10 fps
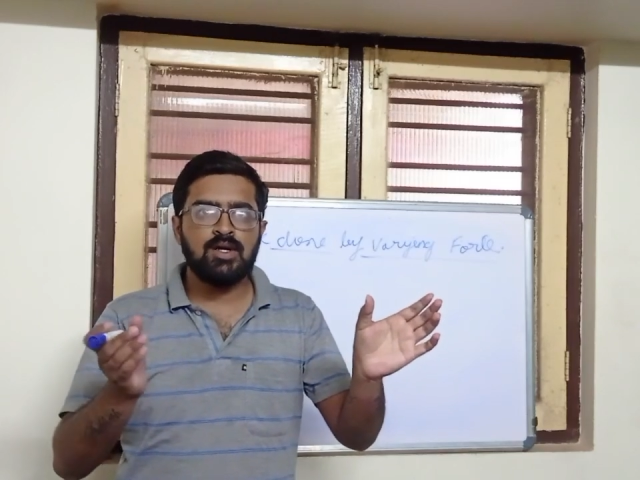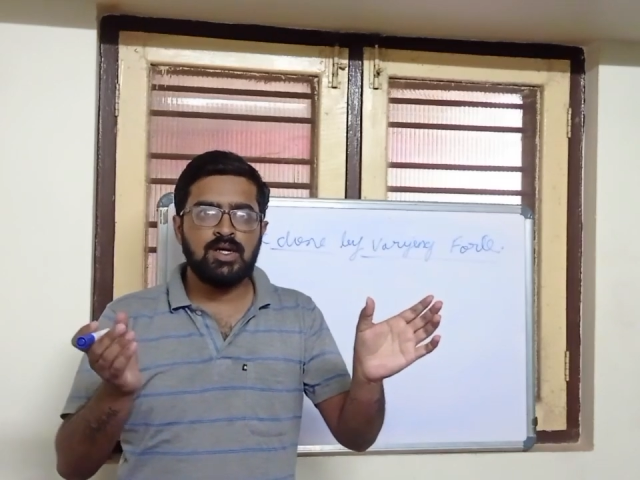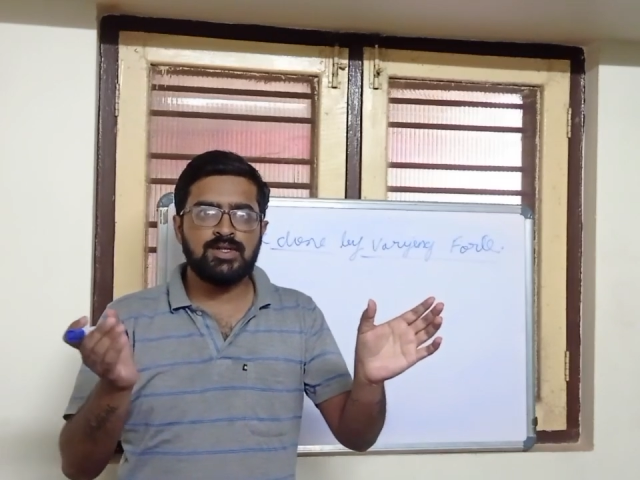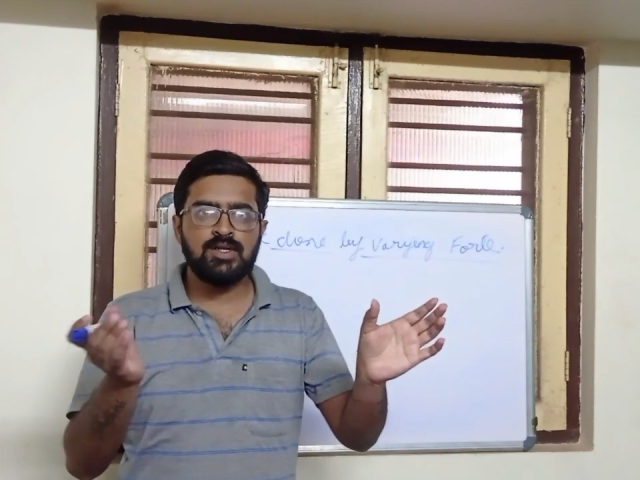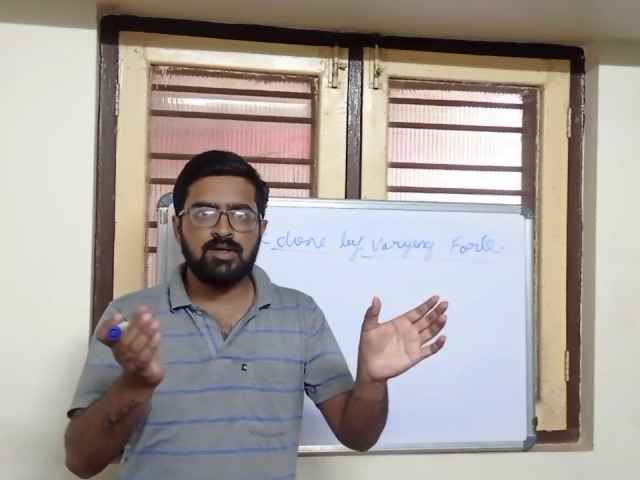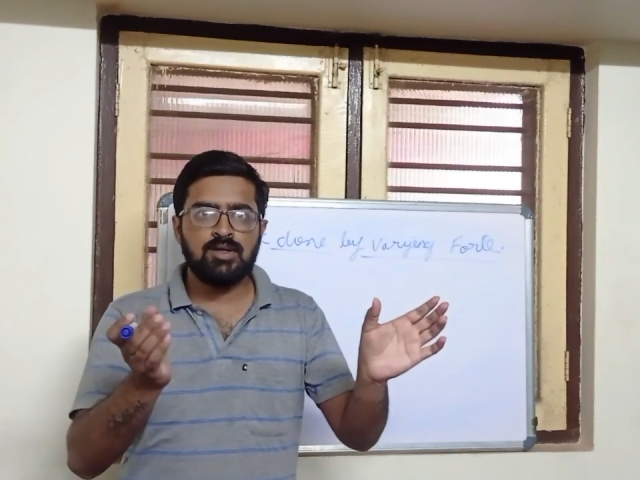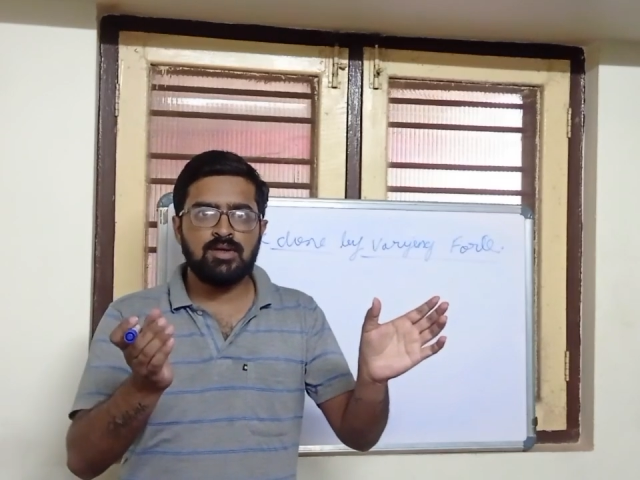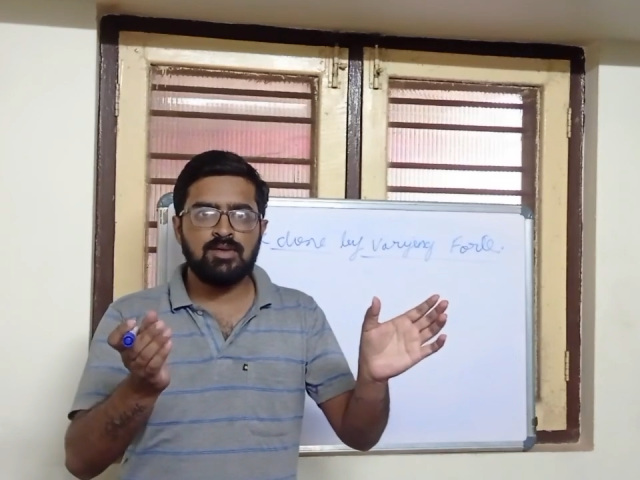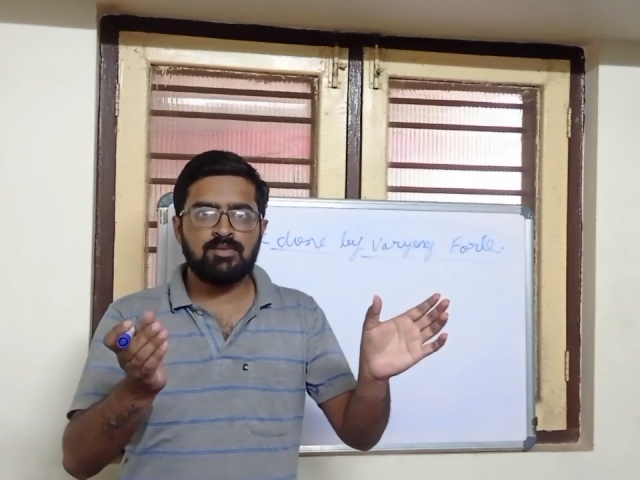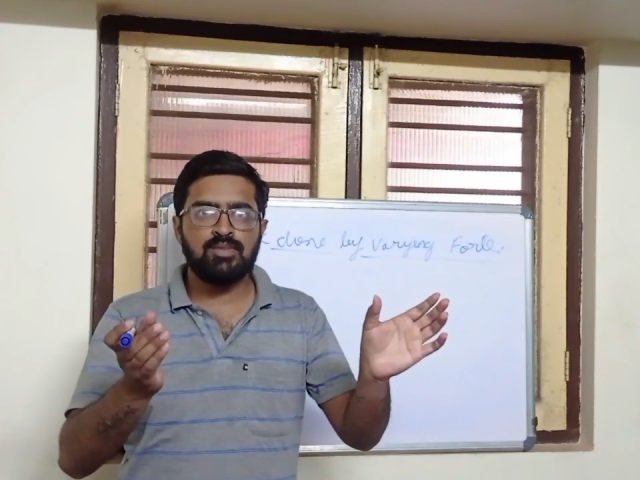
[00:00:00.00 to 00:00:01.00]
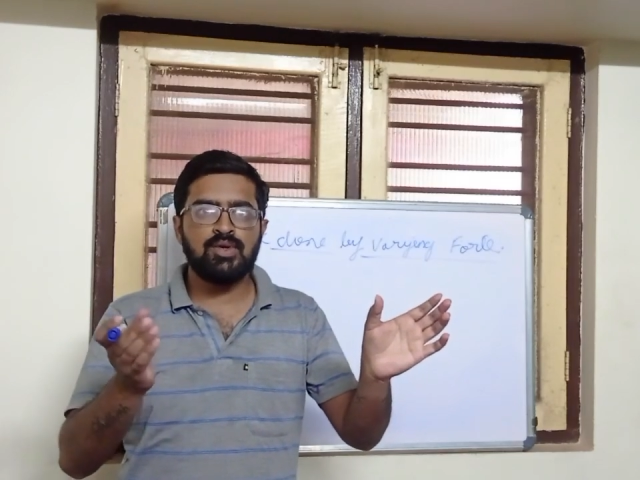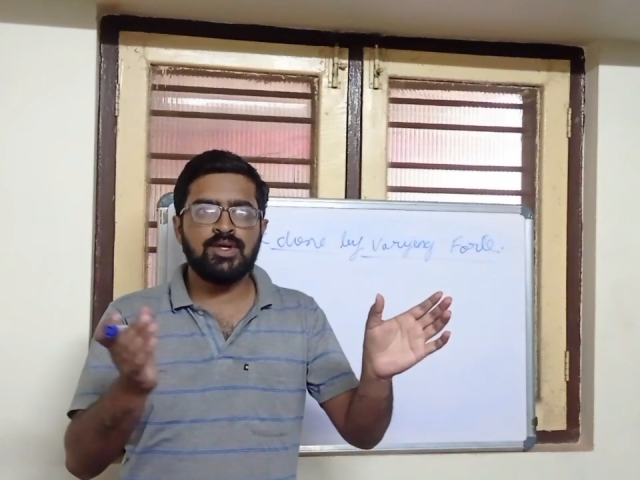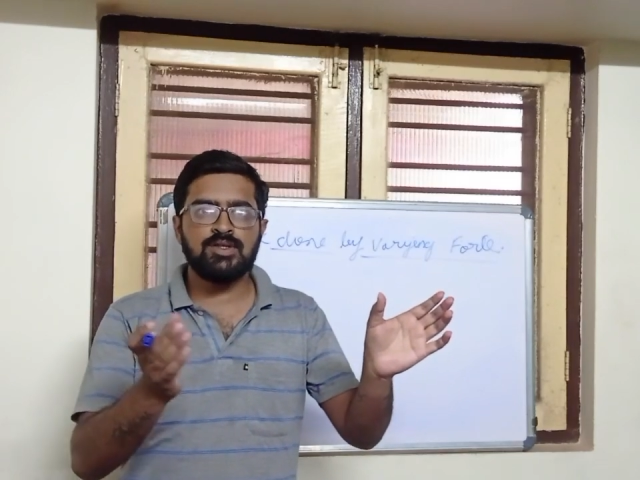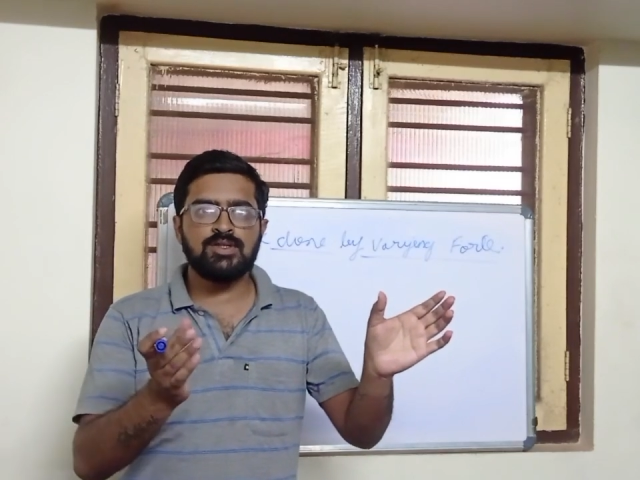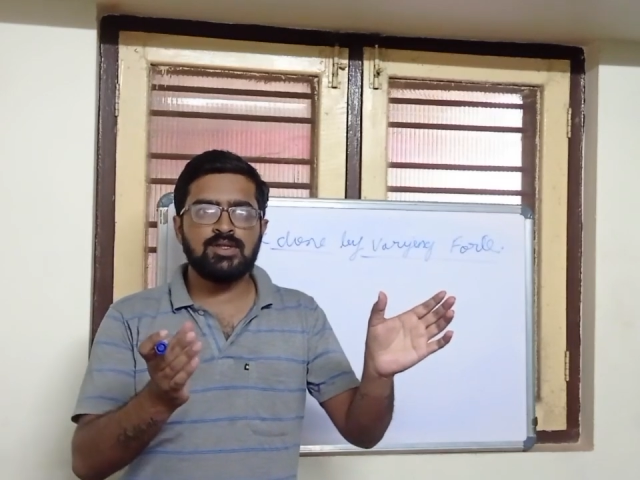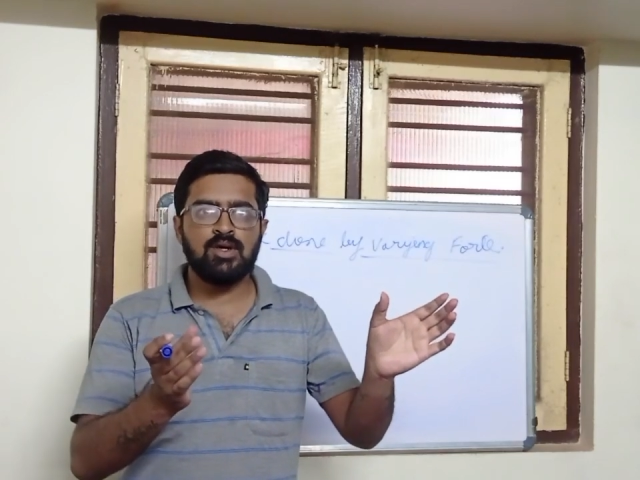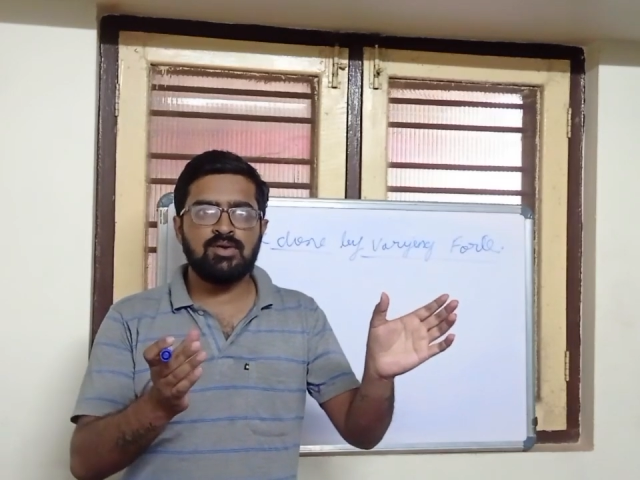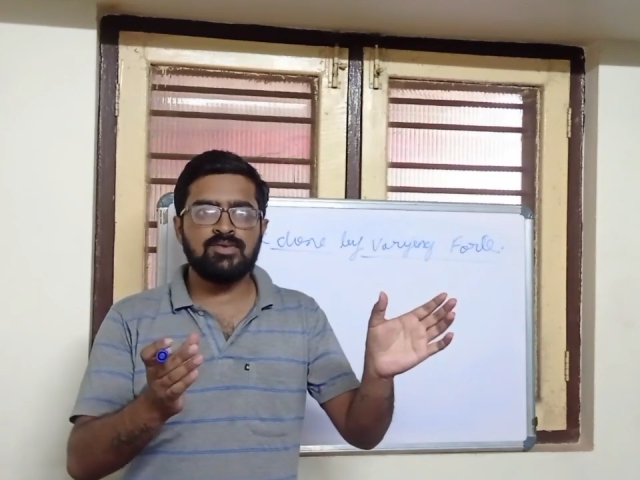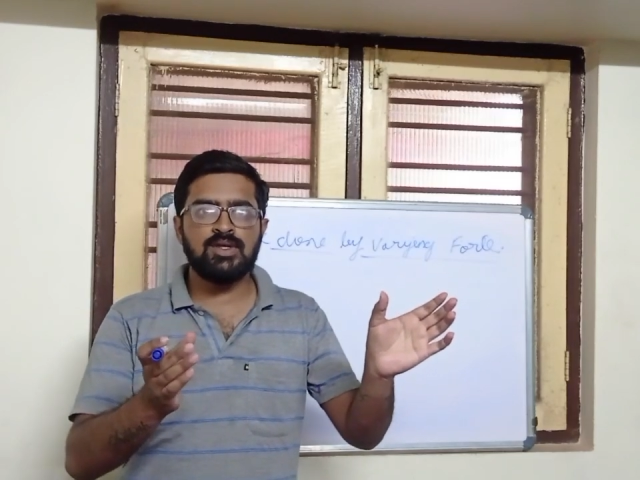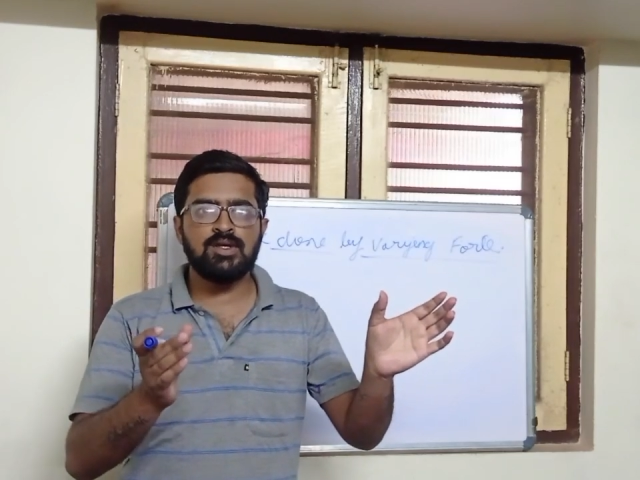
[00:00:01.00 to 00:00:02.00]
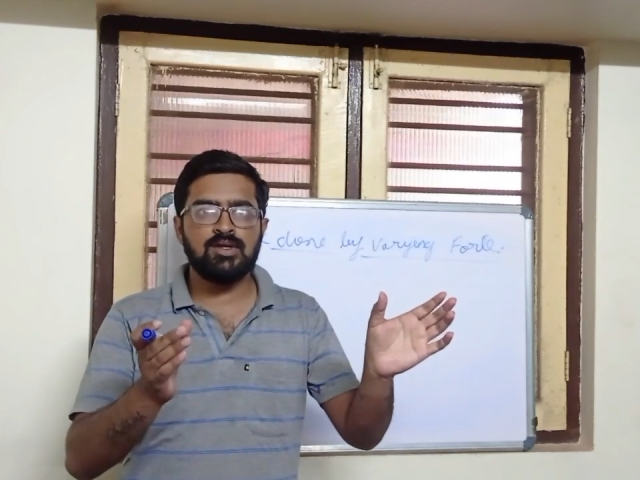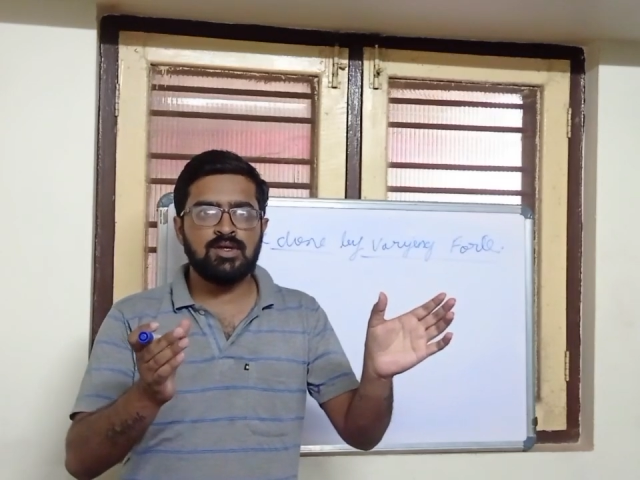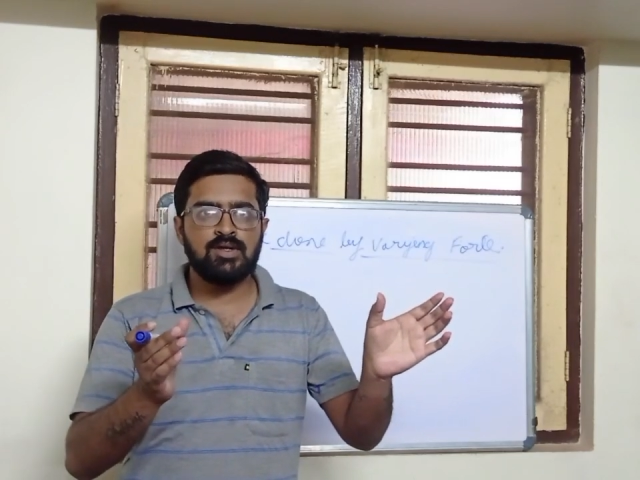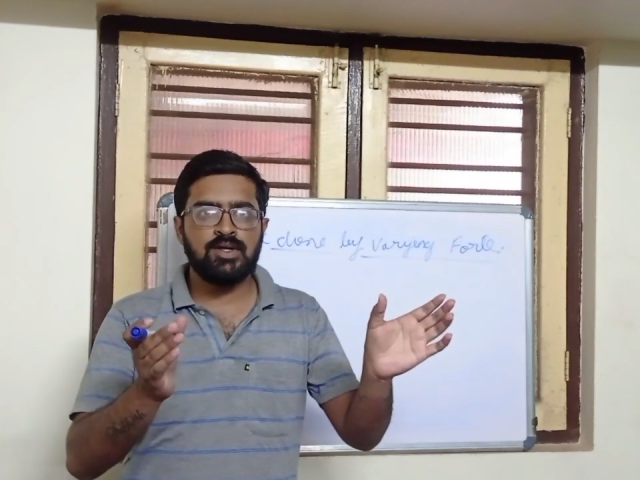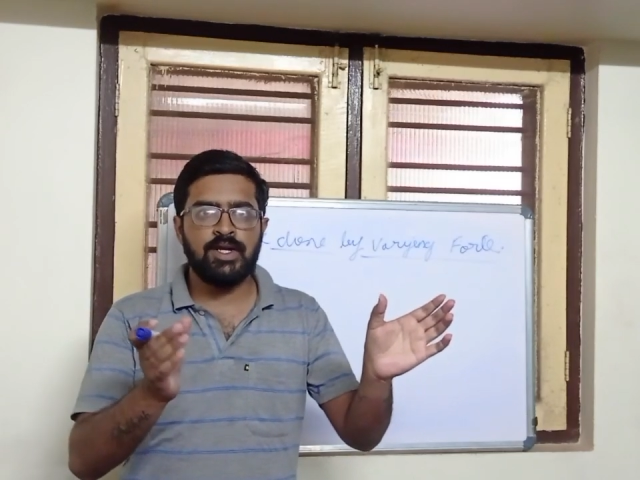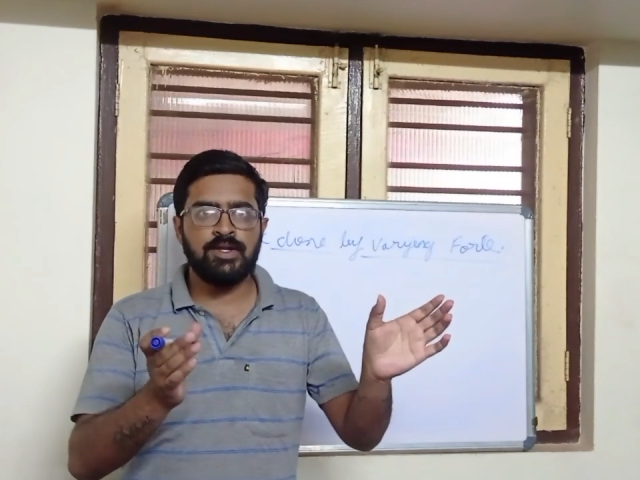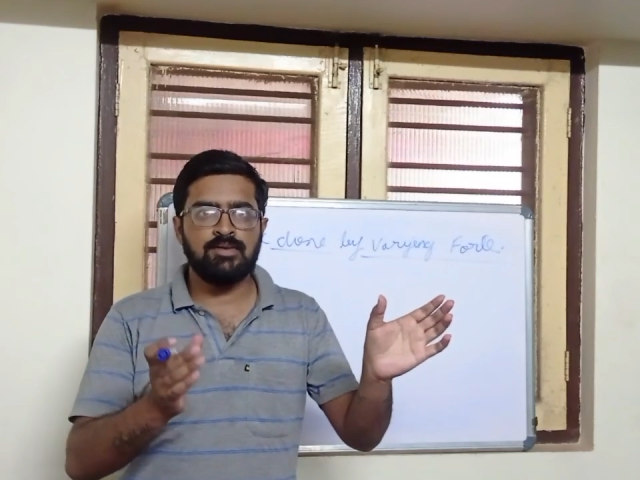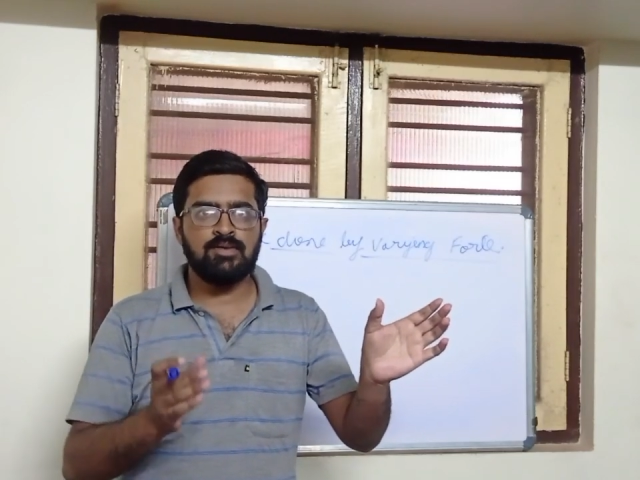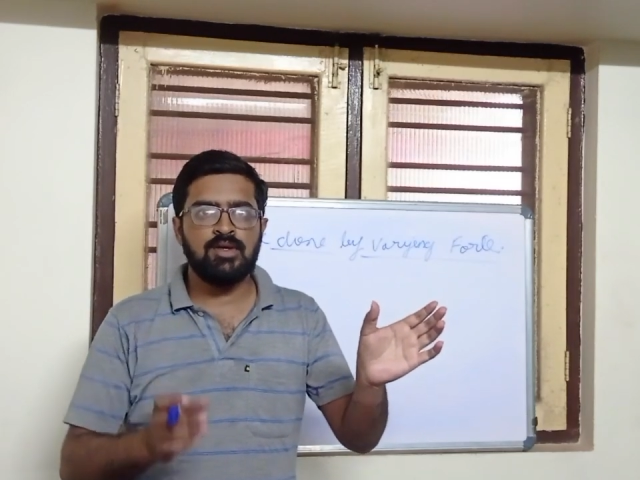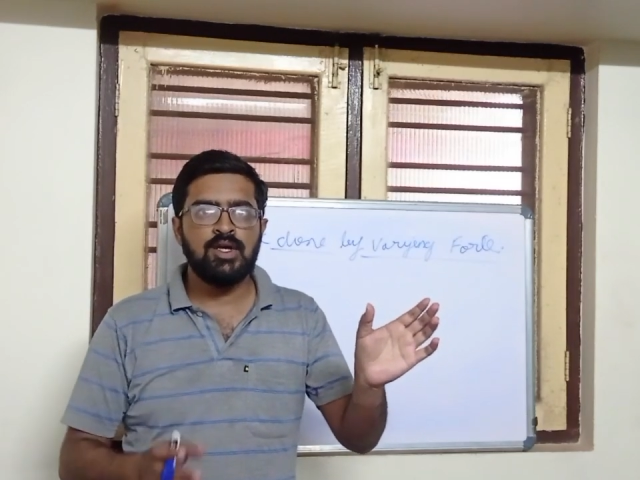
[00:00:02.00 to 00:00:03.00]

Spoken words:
other bogies of the train.